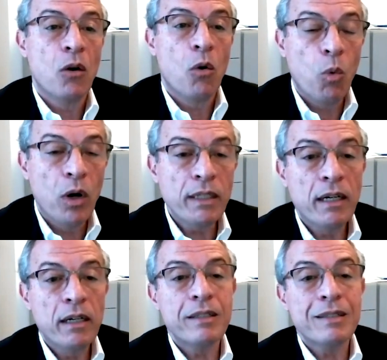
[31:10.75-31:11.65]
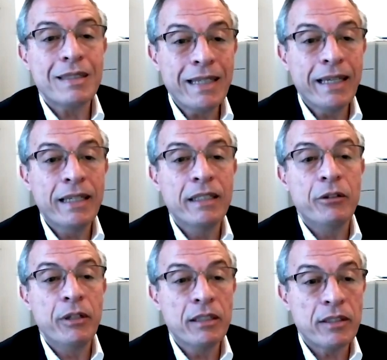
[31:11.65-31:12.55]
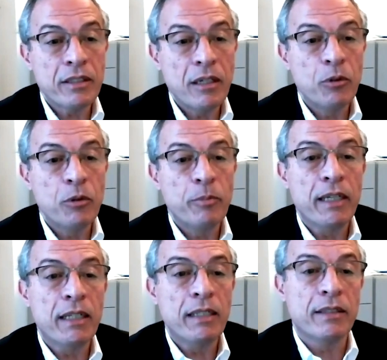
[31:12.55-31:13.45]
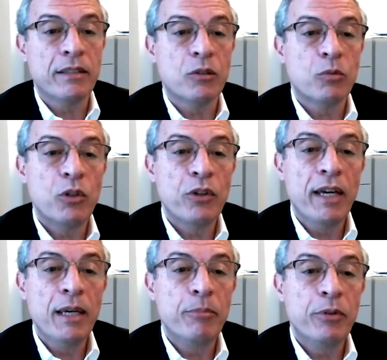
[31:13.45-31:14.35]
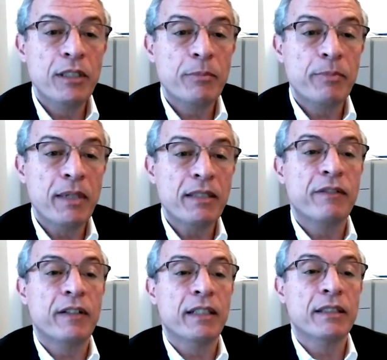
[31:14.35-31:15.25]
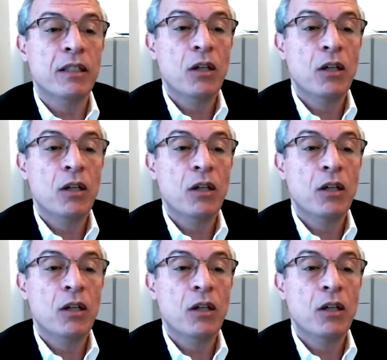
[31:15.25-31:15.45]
What are the secondary and subgroup analysis? Were they pre-specified?